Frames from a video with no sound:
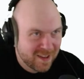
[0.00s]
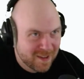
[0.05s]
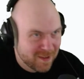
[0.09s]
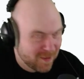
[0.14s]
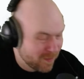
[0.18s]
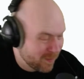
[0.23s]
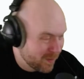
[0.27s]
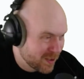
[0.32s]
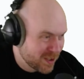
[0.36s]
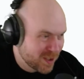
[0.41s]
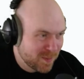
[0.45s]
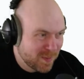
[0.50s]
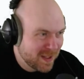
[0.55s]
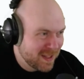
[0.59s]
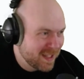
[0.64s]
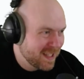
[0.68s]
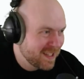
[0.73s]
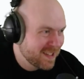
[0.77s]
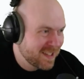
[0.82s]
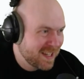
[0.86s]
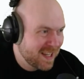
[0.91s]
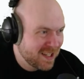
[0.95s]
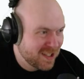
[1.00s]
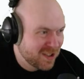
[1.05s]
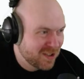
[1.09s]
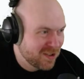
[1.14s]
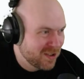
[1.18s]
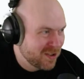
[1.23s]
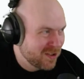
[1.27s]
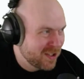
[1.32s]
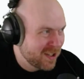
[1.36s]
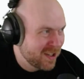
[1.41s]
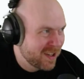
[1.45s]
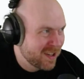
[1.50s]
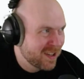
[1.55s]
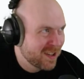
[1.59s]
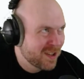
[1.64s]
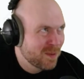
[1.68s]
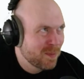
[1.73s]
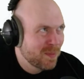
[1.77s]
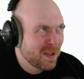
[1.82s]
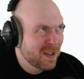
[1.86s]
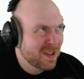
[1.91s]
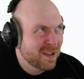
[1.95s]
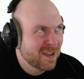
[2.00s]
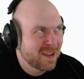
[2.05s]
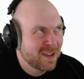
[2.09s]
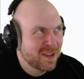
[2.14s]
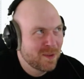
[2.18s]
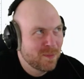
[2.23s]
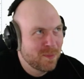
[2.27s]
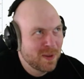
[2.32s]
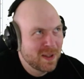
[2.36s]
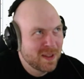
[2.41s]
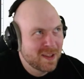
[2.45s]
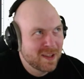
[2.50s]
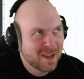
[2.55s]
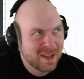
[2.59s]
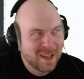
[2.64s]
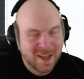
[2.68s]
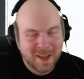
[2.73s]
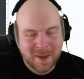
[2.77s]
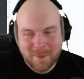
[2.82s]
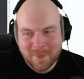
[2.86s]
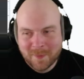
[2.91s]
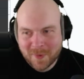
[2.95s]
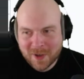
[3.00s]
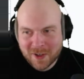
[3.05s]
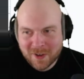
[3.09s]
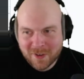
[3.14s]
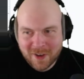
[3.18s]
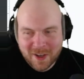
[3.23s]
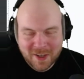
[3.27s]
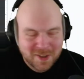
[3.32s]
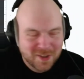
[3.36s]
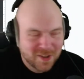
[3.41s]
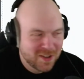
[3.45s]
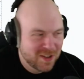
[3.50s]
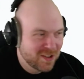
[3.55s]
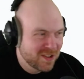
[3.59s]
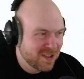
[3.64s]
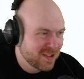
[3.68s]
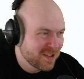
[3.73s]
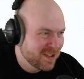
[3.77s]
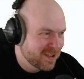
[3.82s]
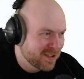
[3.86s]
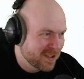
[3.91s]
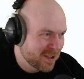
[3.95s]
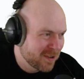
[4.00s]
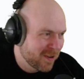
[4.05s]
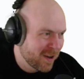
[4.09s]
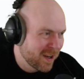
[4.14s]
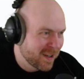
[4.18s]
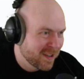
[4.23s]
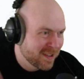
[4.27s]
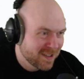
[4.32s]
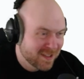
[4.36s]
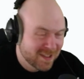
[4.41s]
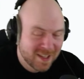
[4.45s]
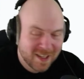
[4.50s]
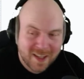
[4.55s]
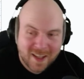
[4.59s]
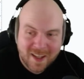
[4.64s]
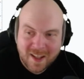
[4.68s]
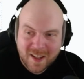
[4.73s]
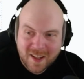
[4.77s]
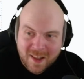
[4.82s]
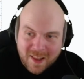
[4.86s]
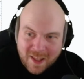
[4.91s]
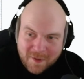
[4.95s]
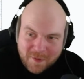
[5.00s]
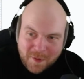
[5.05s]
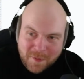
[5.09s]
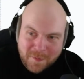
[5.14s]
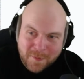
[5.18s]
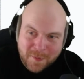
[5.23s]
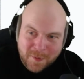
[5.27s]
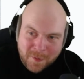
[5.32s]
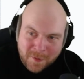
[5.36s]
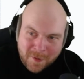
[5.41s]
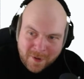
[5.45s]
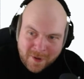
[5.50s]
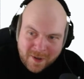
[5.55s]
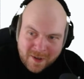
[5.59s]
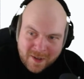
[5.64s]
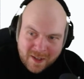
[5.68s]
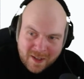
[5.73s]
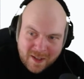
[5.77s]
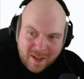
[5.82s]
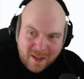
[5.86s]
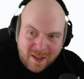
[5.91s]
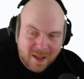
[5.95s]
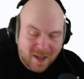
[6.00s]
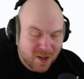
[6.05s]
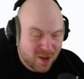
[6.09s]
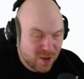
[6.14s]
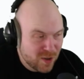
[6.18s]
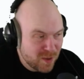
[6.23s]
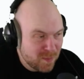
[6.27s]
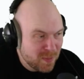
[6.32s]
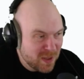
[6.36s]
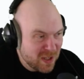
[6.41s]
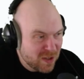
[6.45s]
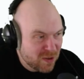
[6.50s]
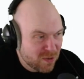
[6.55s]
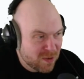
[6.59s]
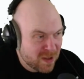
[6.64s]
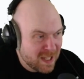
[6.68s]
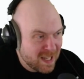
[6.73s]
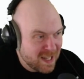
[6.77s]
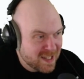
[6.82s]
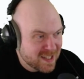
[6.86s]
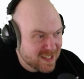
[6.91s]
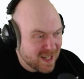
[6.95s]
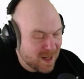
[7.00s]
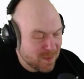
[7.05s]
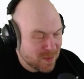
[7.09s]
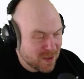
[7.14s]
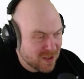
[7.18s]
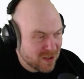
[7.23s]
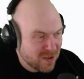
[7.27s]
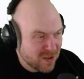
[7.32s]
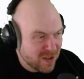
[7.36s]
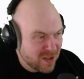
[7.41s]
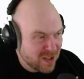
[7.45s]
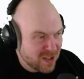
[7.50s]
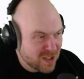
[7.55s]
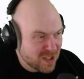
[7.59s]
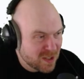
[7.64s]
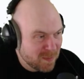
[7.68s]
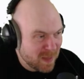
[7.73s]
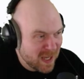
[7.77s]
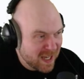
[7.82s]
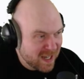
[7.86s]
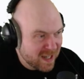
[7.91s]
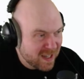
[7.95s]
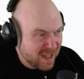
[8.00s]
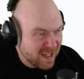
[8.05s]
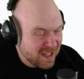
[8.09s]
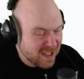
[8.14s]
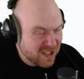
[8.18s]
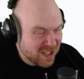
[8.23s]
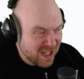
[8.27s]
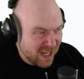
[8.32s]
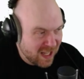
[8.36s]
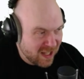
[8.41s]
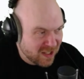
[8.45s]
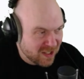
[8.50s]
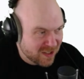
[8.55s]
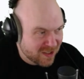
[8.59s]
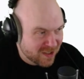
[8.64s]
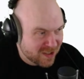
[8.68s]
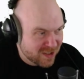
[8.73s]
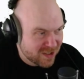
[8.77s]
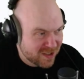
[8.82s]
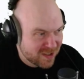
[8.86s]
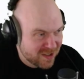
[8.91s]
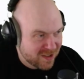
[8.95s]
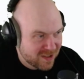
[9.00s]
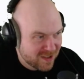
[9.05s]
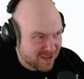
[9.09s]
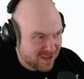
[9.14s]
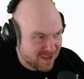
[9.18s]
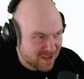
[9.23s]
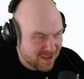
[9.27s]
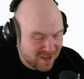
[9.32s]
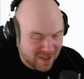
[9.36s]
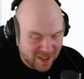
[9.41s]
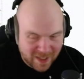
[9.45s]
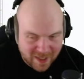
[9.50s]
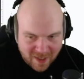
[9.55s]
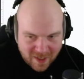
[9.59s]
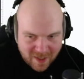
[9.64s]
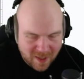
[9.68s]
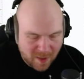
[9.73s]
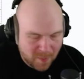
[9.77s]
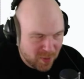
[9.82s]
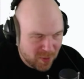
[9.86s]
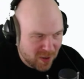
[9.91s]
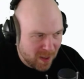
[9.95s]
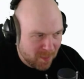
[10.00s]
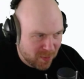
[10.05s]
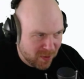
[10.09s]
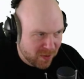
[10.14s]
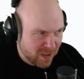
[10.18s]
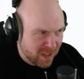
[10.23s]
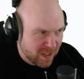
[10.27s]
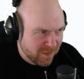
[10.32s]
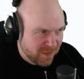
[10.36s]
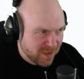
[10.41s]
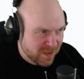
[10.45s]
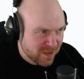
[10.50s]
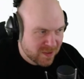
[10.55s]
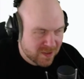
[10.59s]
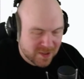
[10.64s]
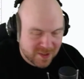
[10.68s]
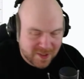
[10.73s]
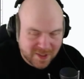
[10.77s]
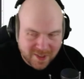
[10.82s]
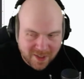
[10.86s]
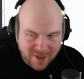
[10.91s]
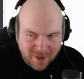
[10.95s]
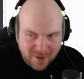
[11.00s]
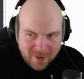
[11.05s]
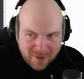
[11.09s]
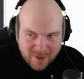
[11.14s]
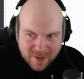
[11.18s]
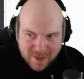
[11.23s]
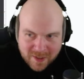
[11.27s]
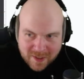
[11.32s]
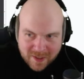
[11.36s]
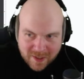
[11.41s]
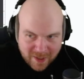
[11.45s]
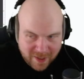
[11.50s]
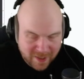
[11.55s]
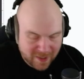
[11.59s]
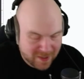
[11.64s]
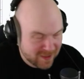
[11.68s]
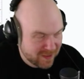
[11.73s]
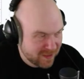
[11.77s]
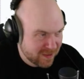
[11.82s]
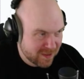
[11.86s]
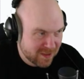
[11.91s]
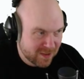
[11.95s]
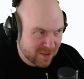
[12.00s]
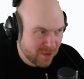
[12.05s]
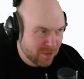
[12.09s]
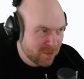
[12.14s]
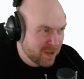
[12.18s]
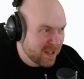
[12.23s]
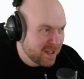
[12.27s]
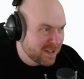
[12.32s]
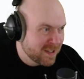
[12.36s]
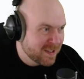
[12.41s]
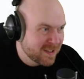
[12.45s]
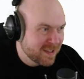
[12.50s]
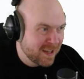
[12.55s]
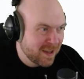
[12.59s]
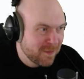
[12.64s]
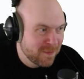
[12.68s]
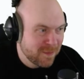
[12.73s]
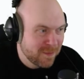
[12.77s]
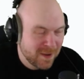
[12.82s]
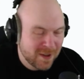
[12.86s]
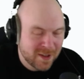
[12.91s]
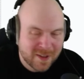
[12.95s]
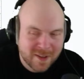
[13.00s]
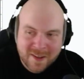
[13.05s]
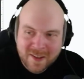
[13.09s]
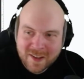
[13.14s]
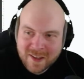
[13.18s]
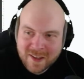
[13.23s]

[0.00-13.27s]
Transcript: Once you beat that statue, you did it. You beat the game. Congratulations. Here's the credits. Level 4 could be your last opportunity to make a challenge, like a proper level. So, like, go nuts. Have fun.